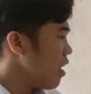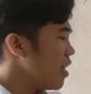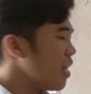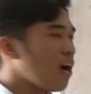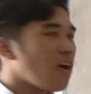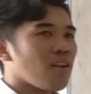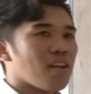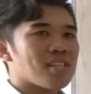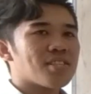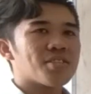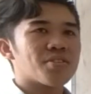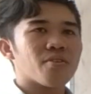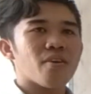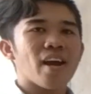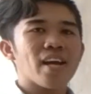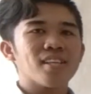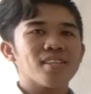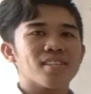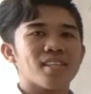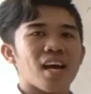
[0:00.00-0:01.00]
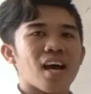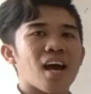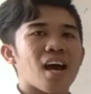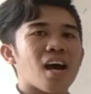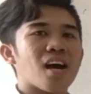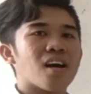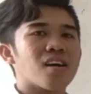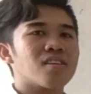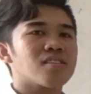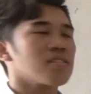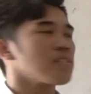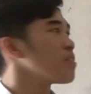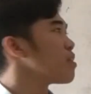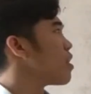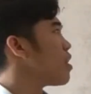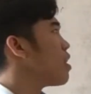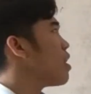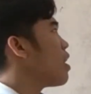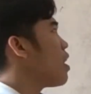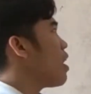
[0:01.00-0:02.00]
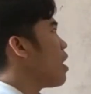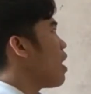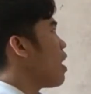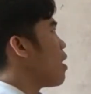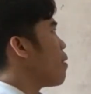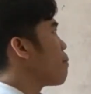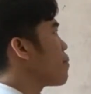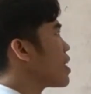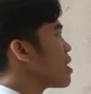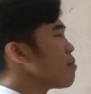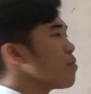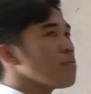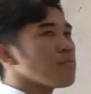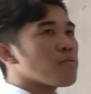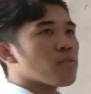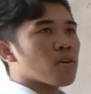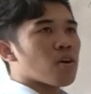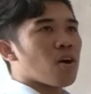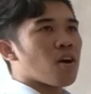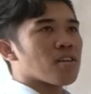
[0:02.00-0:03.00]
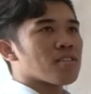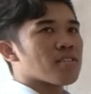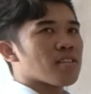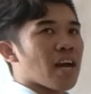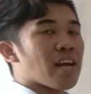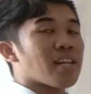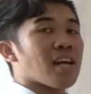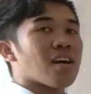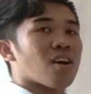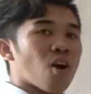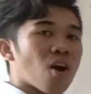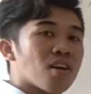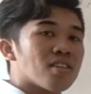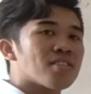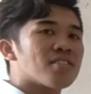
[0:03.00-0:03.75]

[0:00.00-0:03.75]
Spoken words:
Now let's write the minimum cost, the